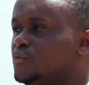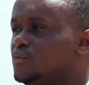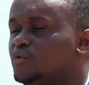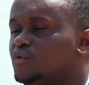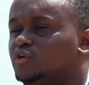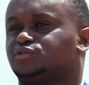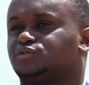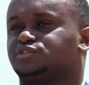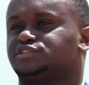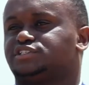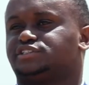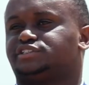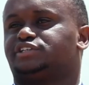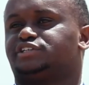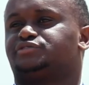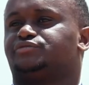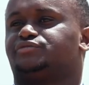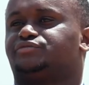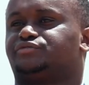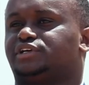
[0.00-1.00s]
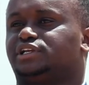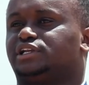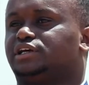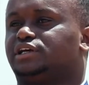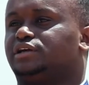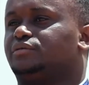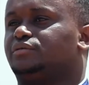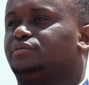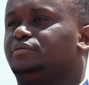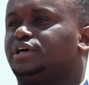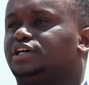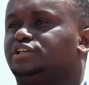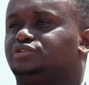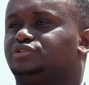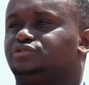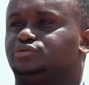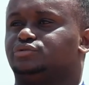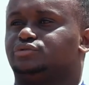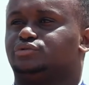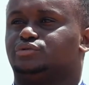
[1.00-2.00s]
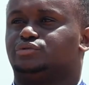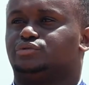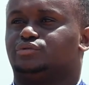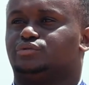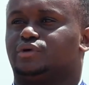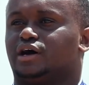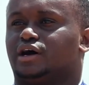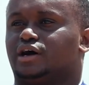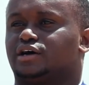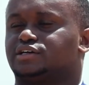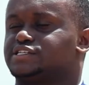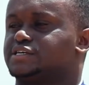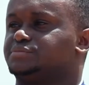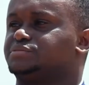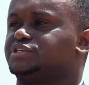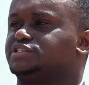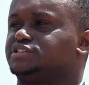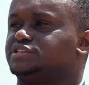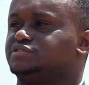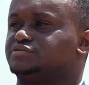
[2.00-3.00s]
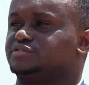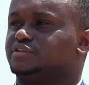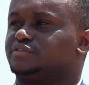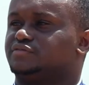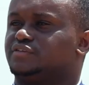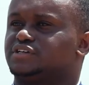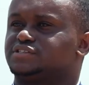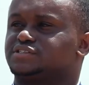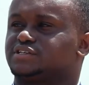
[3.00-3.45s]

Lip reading: What was the general feeling when you were accepted into the FAST